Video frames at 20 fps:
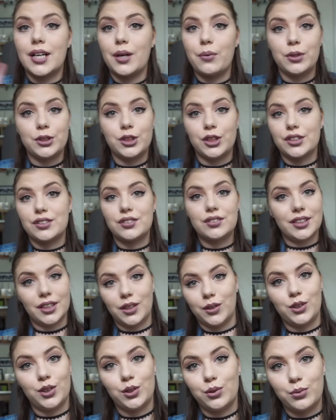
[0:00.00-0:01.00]
I will just
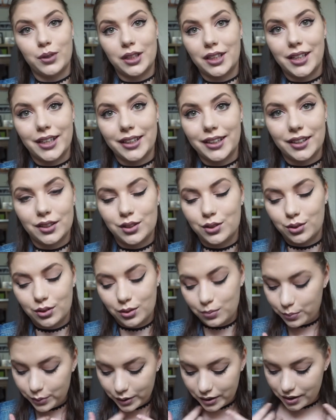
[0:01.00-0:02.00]
tell you when I get to
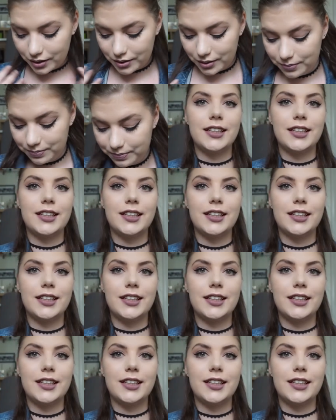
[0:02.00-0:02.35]
the product.